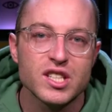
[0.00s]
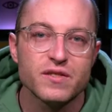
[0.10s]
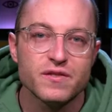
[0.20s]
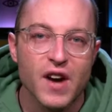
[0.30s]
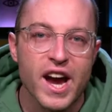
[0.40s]
to
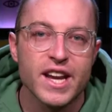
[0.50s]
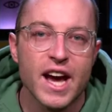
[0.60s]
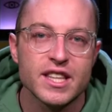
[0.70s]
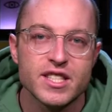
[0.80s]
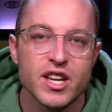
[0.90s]
fight
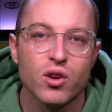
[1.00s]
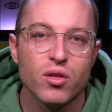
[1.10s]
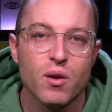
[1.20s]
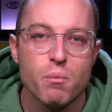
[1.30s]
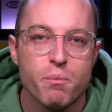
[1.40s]
until
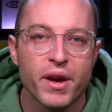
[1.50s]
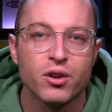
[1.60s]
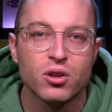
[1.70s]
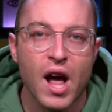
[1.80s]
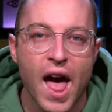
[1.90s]
the
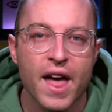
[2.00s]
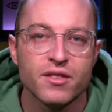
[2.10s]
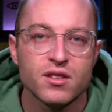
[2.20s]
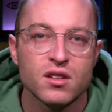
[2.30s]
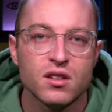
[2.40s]
bitter end.